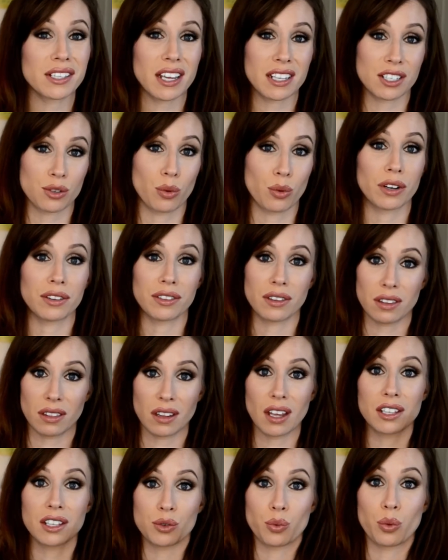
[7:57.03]
It's worth
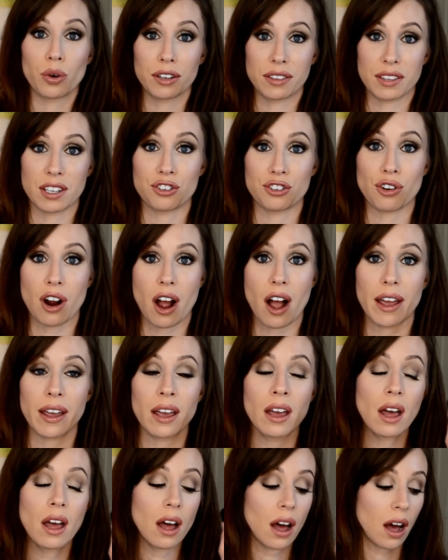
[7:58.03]
it's worth the try.
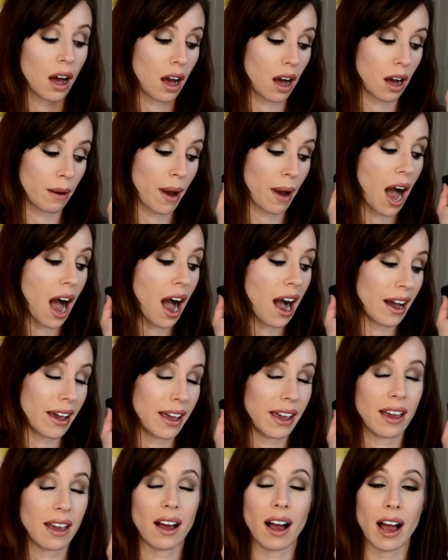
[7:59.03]
Um,
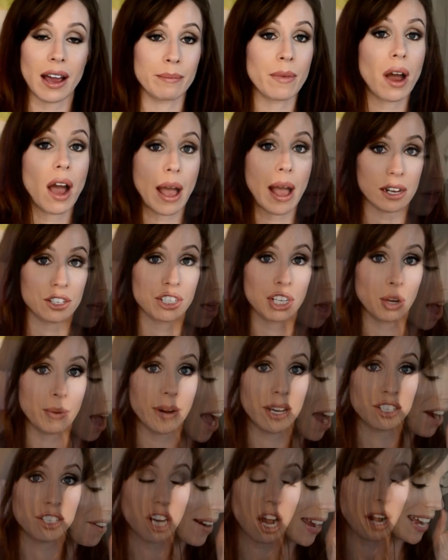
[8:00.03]
I I'm actually
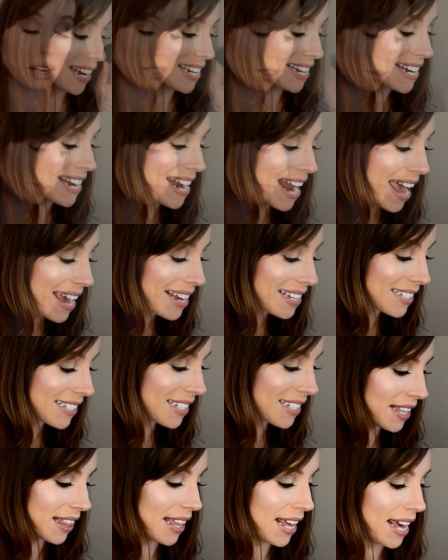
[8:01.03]
all right. Shocked. Next
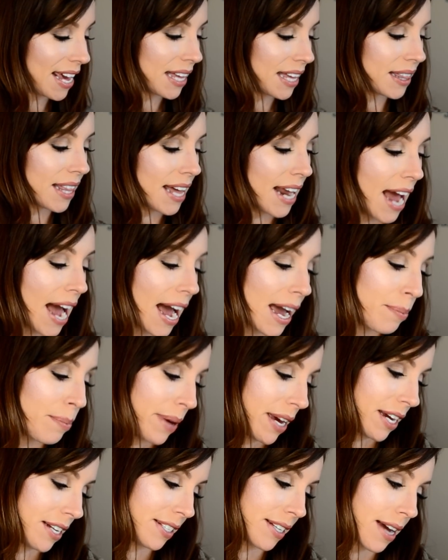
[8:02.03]
thing that I
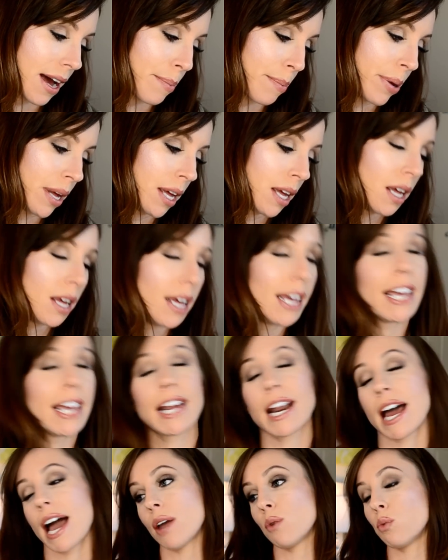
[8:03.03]
picked up
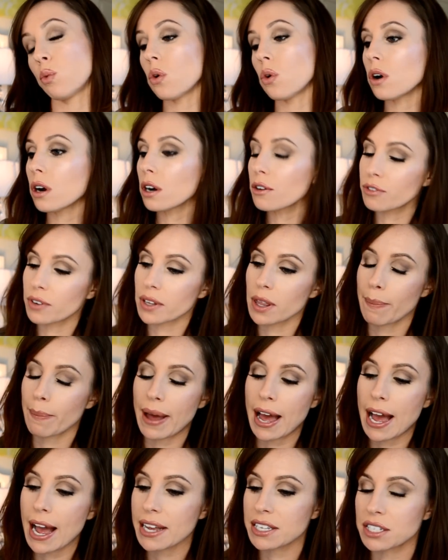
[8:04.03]
and I wore for the
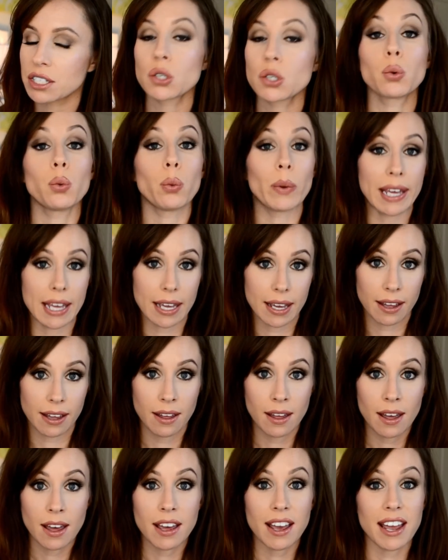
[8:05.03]
past week.
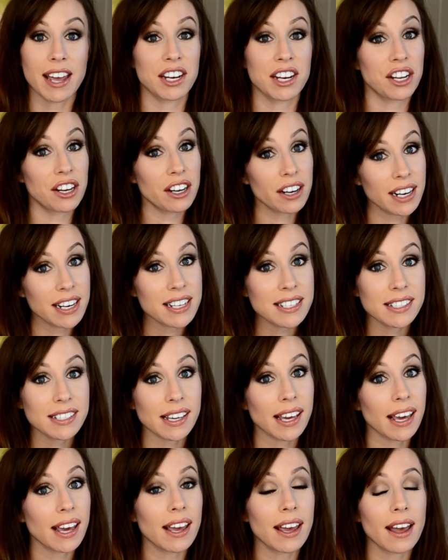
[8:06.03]
And you're gonna
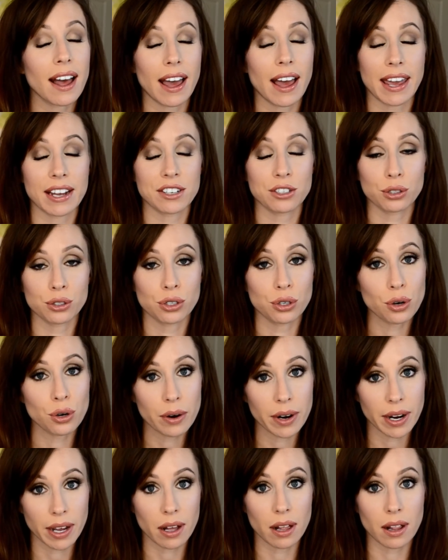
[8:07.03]
see a
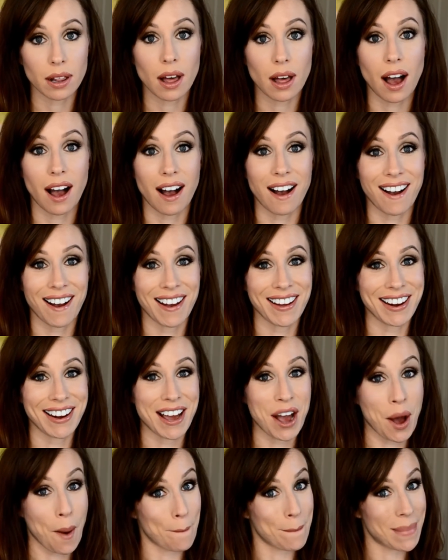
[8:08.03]
tutorial
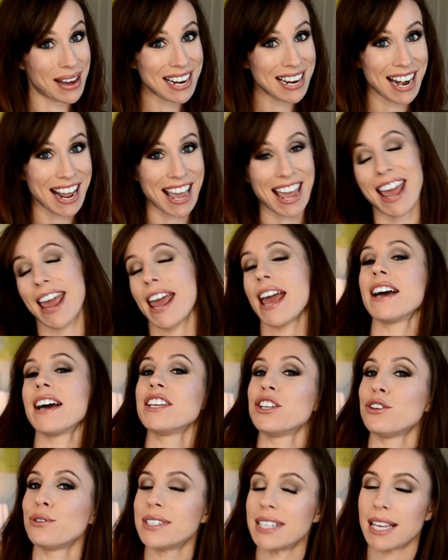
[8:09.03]
on Monday
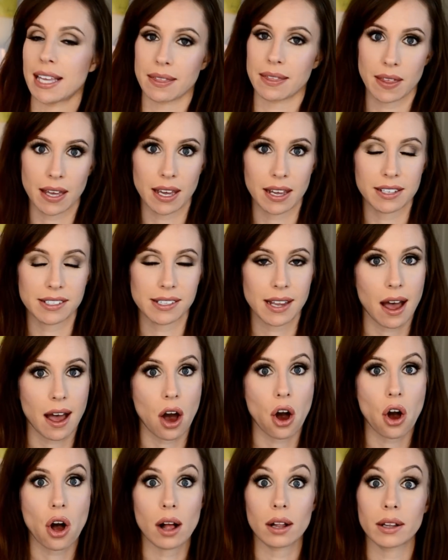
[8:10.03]
using these, a
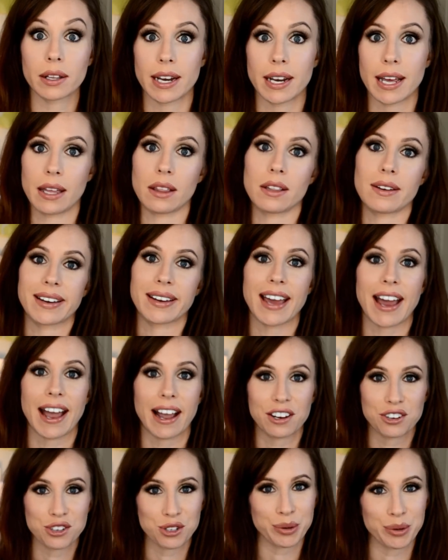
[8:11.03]
holiday look
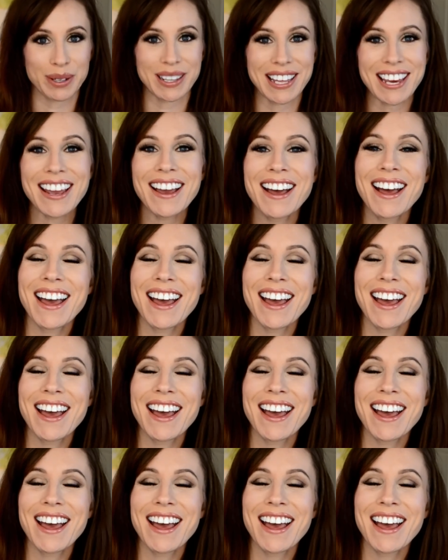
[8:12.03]
actually.